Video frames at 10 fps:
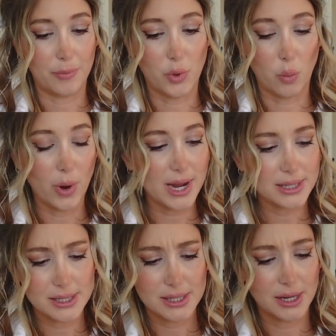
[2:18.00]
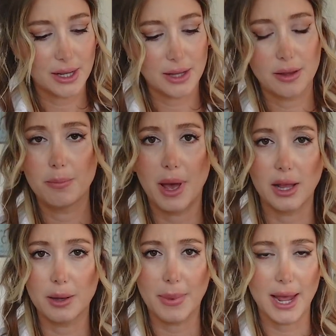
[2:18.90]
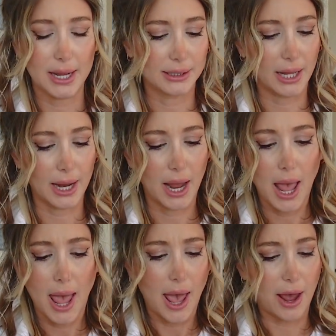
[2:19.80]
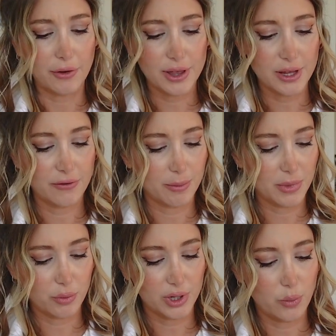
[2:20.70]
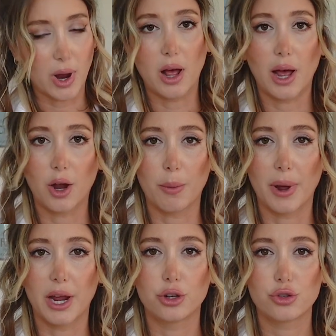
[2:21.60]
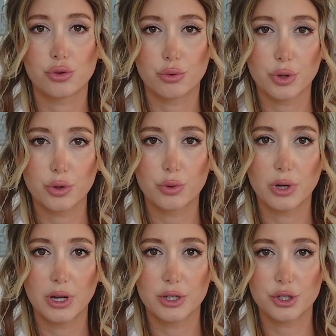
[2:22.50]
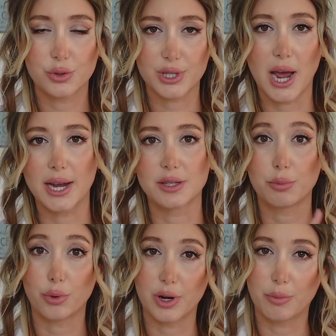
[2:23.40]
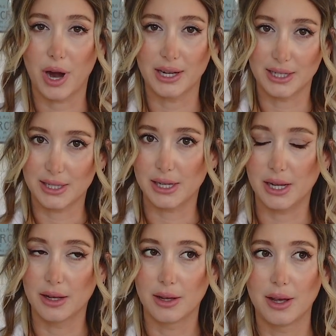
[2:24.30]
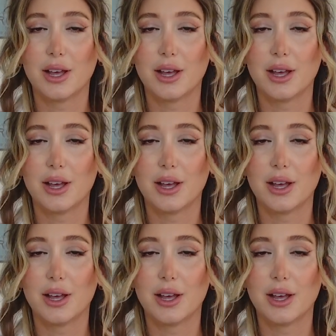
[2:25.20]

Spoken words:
The waist, the belly band, like everything fit me really well. I got my true to size pre-pregnancy.